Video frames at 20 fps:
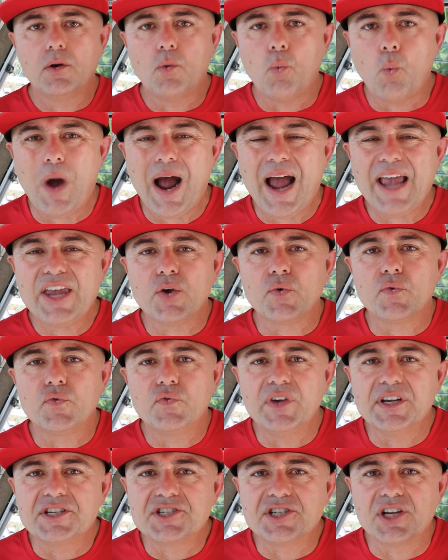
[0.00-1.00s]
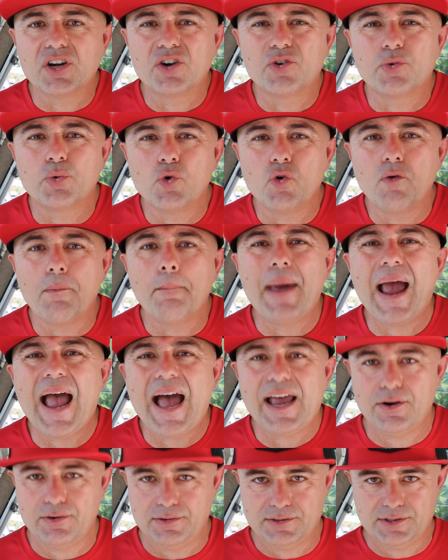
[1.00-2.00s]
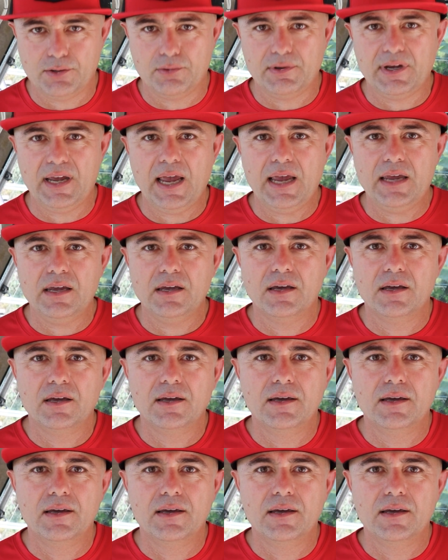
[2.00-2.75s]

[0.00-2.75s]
Why your fishing crew matters, okay?